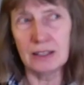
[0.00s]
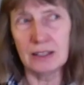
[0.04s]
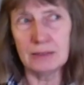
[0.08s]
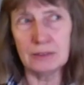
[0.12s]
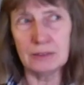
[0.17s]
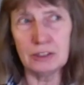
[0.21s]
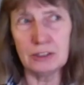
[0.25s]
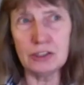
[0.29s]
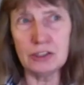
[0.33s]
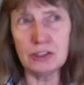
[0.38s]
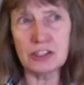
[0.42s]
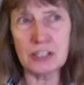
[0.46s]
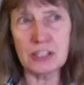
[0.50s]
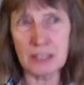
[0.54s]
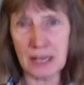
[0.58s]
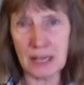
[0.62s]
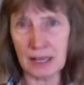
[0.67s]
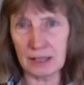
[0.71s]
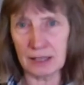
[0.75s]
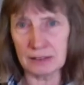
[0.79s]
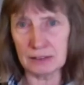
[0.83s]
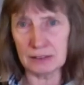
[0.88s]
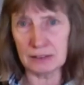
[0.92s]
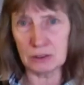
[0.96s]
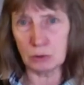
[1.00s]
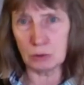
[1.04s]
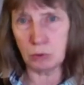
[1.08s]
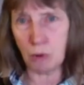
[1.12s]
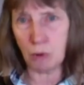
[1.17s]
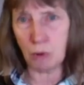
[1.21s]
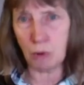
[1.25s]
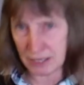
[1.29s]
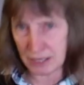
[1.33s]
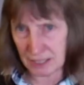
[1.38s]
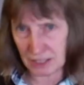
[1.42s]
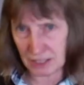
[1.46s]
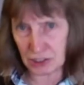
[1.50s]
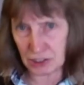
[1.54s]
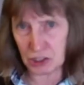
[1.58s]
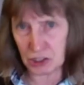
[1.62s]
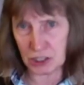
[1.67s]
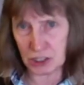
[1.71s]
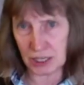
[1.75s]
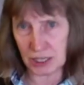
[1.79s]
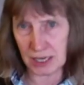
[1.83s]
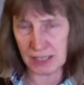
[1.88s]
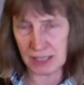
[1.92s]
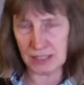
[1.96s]
used to get quite
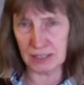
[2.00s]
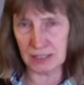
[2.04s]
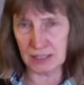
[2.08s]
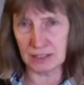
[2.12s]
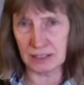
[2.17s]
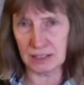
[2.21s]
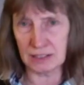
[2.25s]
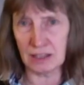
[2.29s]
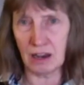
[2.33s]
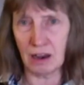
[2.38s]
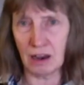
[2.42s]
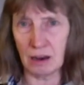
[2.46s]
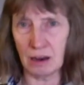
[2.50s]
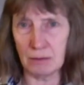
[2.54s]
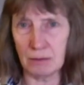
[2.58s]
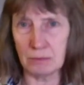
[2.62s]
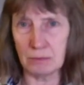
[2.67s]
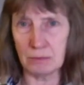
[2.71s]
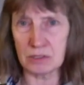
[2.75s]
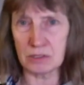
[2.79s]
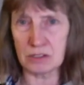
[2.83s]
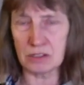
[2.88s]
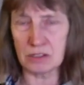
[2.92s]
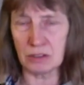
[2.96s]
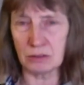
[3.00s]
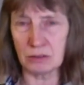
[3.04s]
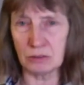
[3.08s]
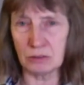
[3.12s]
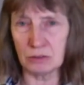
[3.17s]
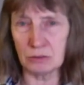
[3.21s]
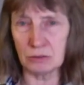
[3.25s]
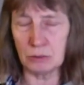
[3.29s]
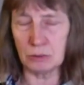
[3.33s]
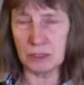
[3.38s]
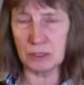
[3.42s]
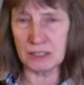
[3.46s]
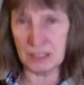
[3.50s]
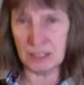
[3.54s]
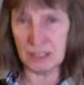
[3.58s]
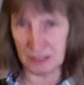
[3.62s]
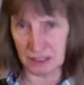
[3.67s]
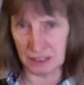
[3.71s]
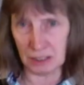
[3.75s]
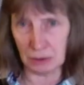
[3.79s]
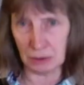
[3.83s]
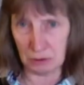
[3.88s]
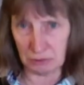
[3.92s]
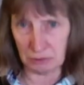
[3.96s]
agitated at times that we didn't
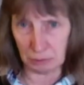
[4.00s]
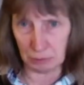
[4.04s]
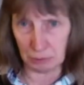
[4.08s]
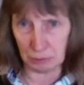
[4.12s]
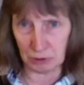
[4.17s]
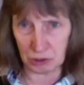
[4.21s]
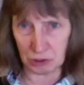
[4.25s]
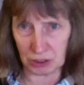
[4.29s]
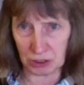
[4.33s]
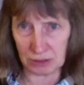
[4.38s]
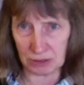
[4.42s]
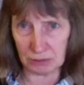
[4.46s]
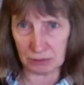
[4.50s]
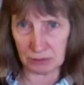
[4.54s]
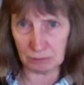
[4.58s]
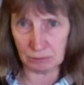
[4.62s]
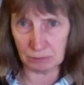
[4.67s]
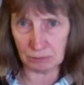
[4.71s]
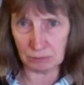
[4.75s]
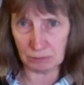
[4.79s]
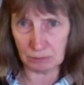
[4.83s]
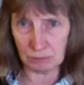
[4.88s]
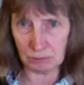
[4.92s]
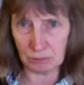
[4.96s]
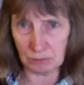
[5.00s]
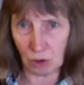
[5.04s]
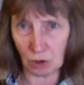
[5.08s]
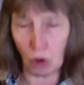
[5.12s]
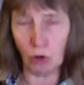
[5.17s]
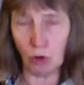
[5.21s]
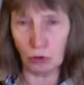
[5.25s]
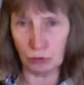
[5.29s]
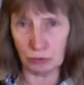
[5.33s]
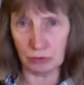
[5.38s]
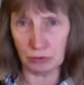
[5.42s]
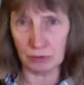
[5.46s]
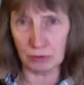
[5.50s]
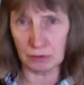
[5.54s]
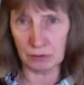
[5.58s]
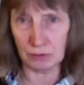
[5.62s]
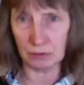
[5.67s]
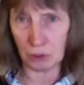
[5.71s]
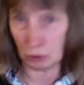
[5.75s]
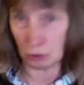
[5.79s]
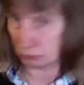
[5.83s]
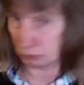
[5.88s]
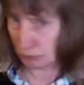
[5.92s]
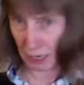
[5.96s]
go over budget on
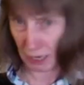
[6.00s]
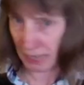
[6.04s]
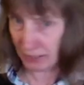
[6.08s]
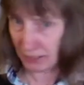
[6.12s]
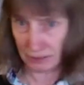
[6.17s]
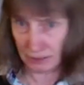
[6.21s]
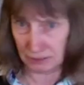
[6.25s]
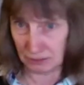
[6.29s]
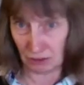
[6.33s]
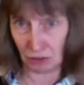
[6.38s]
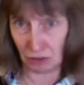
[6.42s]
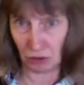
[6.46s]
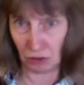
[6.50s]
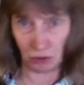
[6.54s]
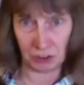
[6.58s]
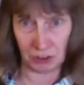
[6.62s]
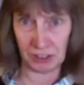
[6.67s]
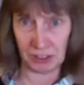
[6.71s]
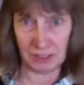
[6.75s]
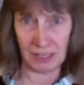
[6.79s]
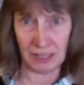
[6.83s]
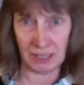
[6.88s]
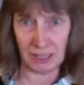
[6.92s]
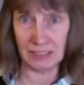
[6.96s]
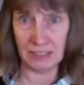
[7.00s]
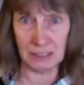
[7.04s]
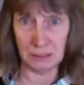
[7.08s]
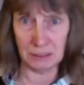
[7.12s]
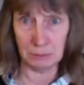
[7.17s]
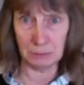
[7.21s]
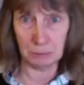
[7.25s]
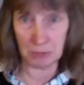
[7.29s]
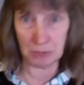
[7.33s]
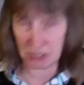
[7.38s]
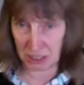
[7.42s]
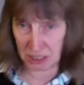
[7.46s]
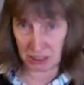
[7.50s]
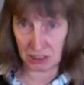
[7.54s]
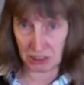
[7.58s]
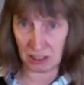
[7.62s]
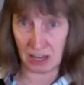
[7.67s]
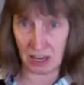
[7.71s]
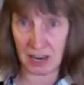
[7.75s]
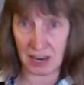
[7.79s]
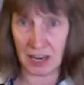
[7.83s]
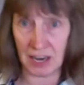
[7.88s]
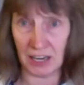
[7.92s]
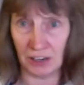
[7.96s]
you know any in any
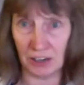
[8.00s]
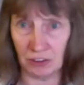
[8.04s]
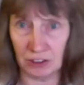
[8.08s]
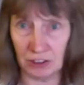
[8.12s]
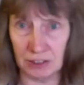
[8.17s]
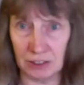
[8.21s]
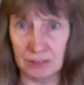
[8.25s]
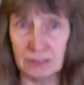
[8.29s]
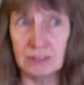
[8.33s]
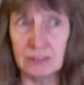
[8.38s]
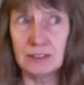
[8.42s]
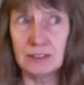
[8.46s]
particular area